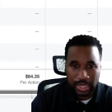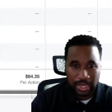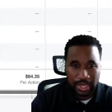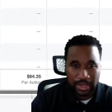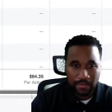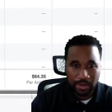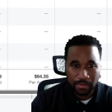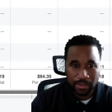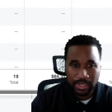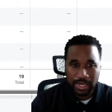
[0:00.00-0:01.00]
And what I'm
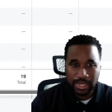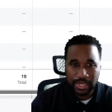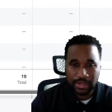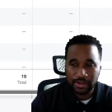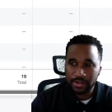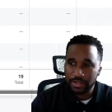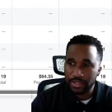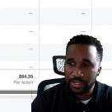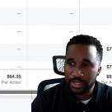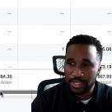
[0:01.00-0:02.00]
looking at here
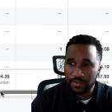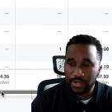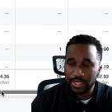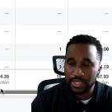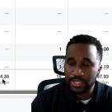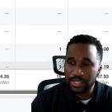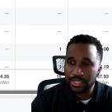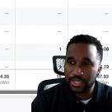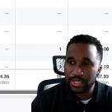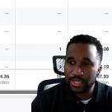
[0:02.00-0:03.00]
is I want to see
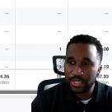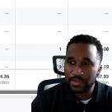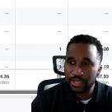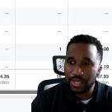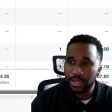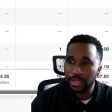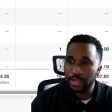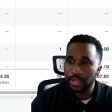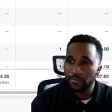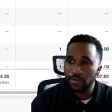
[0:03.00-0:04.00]
that, okay,
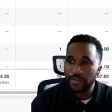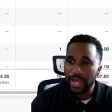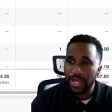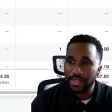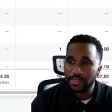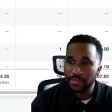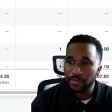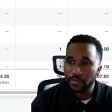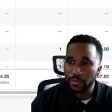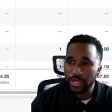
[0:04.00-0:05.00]
we've had
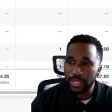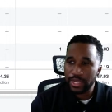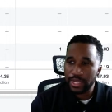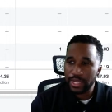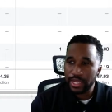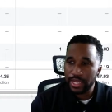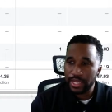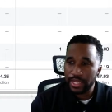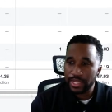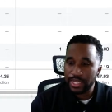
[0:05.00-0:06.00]
3
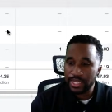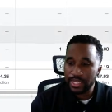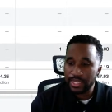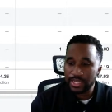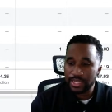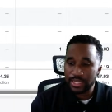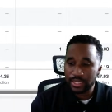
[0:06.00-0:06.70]
leads